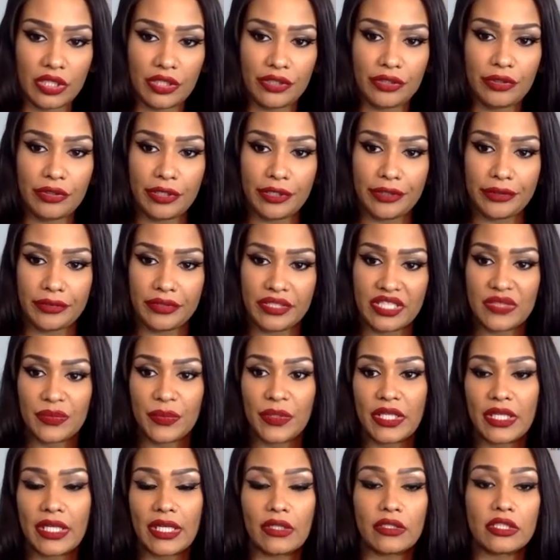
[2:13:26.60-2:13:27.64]
You know, let's
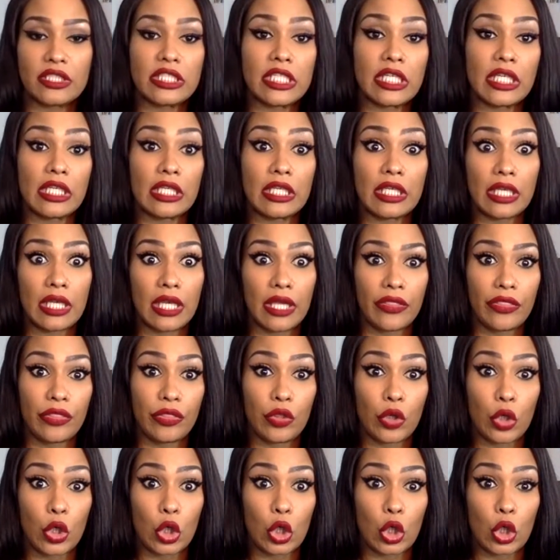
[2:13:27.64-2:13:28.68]
pick it out
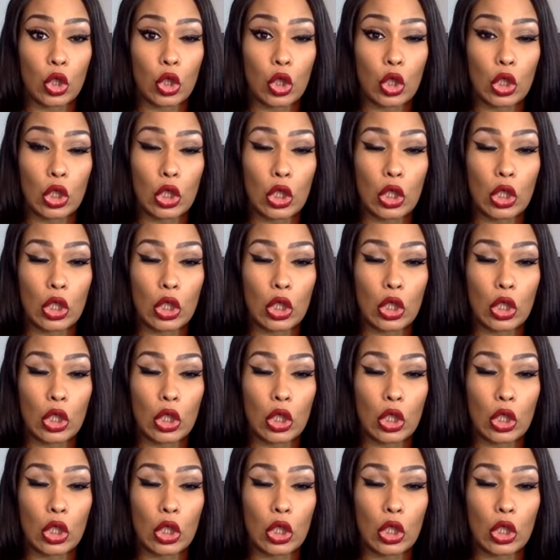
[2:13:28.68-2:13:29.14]
together.